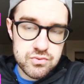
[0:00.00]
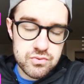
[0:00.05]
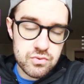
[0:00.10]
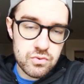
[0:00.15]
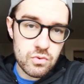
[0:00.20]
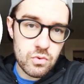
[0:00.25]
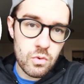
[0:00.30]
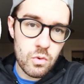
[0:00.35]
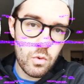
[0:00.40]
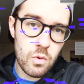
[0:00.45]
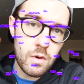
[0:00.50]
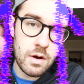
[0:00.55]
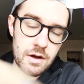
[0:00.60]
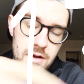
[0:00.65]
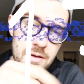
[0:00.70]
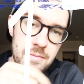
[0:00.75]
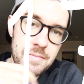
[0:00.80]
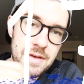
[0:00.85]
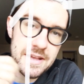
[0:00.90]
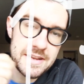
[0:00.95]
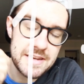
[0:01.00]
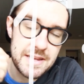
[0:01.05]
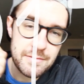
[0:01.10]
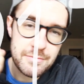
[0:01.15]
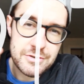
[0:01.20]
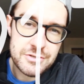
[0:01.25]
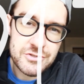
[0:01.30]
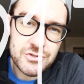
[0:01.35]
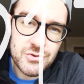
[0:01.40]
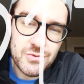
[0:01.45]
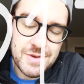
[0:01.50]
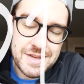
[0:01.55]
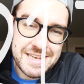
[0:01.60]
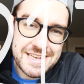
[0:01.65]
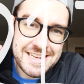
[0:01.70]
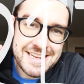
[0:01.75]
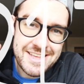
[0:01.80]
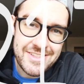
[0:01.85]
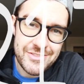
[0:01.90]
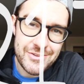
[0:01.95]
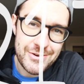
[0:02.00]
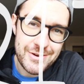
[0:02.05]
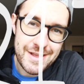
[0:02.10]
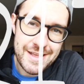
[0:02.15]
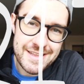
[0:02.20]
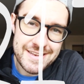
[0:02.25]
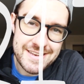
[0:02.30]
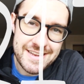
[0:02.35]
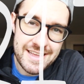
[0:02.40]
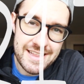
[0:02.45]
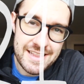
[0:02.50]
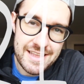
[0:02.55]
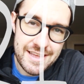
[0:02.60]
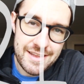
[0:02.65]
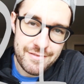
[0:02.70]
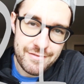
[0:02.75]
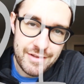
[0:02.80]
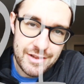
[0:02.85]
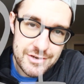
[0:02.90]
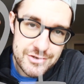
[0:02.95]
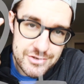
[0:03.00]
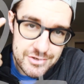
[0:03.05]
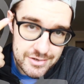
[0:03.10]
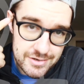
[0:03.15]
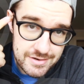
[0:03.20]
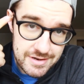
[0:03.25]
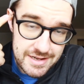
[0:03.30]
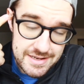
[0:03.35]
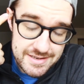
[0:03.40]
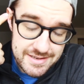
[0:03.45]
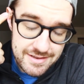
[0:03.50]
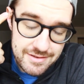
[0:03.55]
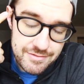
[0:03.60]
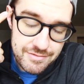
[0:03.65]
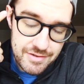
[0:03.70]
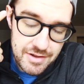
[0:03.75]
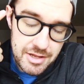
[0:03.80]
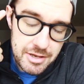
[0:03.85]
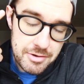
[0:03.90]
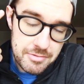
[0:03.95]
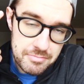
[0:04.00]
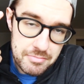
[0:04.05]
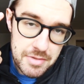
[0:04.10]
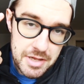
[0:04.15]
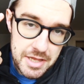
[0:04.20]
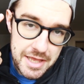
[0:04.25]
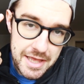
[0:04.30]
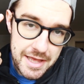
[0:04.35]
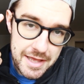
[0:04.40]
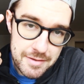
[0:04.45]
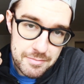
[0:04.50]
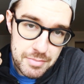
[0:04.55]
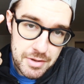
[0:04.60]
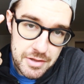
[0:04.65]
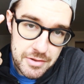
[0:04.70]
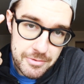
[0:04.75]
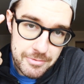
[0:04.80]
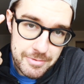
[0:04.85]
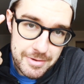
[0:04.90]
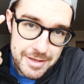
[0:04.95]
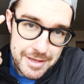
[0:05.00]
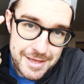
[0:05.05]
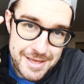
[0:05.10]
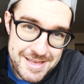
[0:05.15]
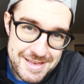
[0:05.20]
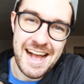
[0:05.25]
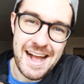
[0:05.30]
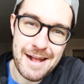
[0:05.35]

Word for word: Welcome back, neighbors, to another daily adventure. I did find my hat, by the way.